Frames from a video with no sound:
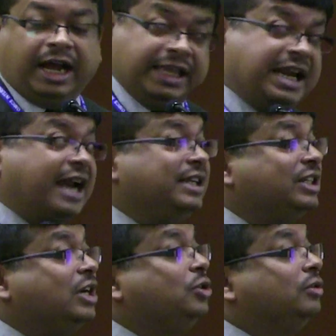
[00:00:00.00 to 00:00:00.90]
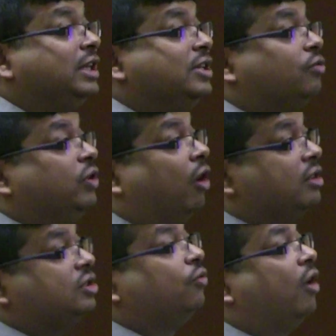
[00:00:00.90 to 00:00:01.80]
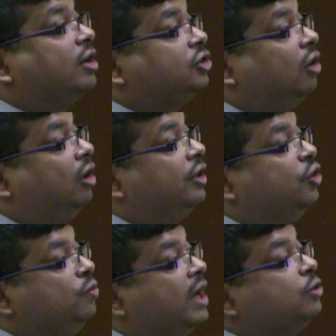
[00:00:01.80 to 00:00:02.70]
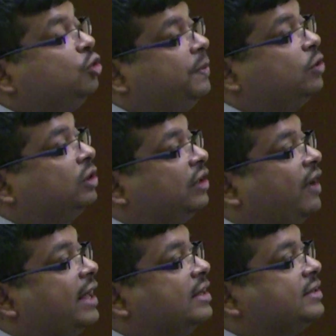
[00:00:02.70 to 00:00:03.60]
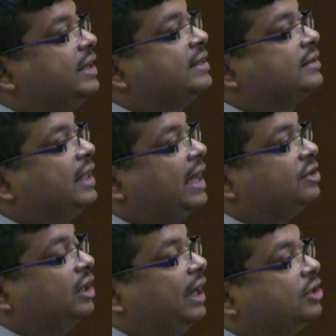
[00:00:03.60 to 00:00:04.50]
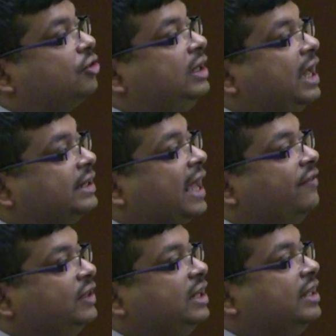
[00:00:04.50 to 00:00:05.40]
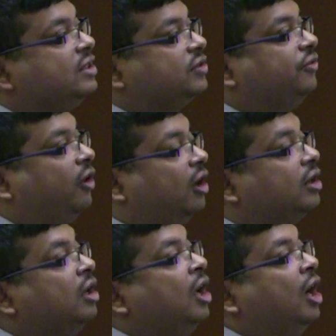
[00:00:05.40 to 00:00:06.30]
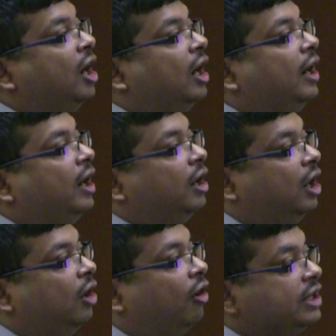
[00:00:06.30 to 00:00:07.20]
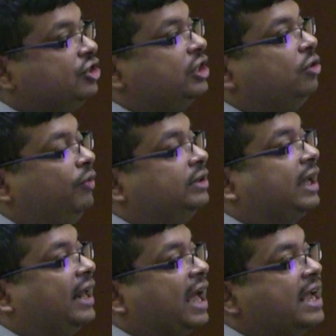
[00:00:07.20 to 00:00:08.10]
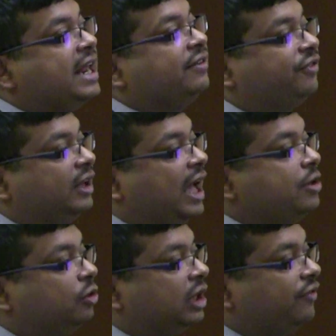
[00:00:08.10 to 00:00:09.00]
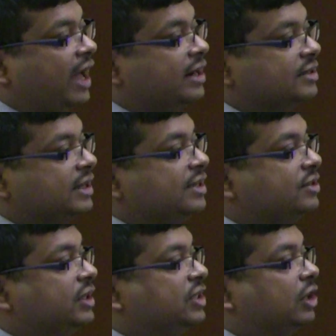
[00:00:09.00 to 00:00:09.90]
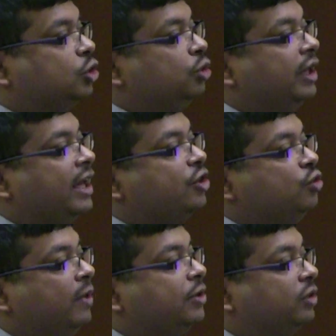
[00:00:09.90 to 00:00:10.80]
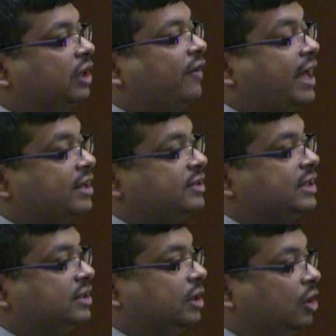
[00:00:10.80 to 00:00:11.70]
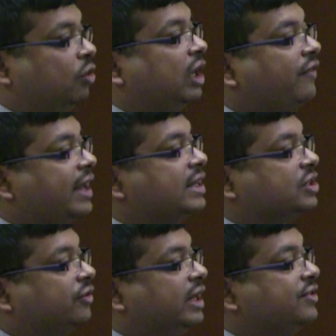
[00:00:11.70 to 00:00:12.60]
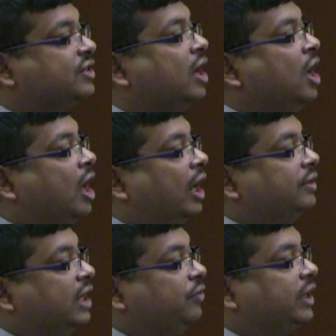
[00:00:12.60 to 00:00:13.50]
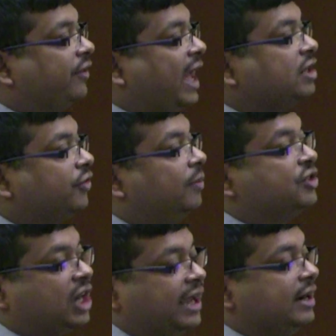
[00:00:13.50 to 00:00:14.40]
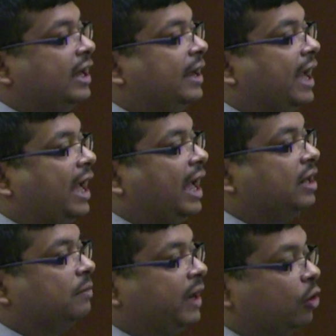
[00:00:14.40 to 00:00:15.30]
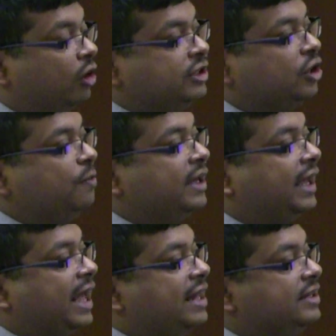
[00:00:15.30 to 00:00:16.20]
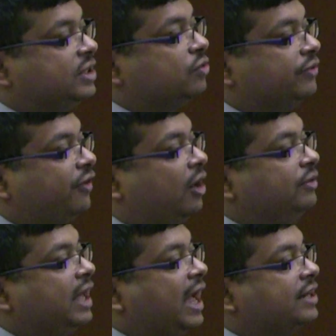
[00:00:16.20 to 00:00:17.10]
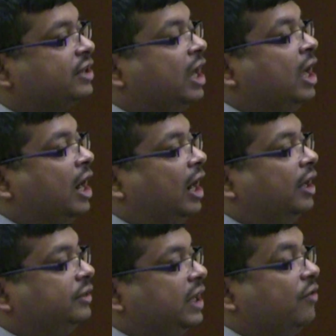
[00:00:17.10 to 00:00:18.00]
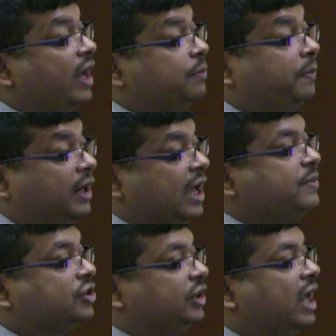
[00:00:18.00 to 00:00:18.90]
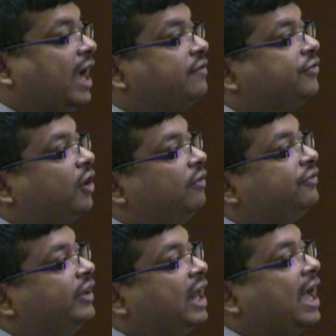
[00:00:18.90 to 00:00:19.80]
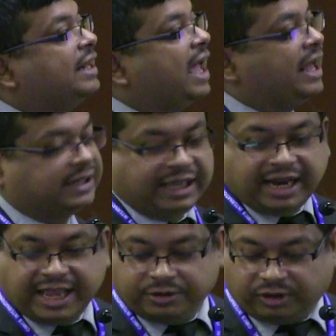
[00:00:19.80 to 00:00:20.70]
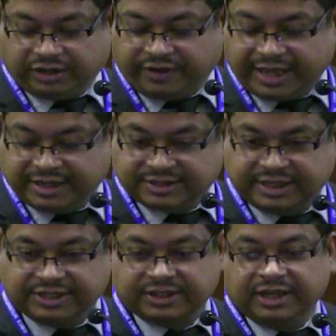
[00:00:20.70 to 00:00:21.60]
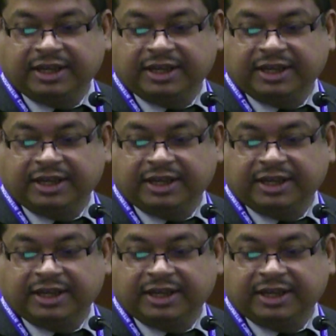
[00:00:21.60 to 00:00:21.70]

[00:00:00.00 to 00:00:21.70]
In addition to this, we also worked on human group A rotaviruses that actually had evidence for origin with canine and feline rotaviruses. These are two rare human rotavirus strains that we cracked from China, and by whole genomic analysis, we found that they were perhaps derived from feline and canine rotaviruses.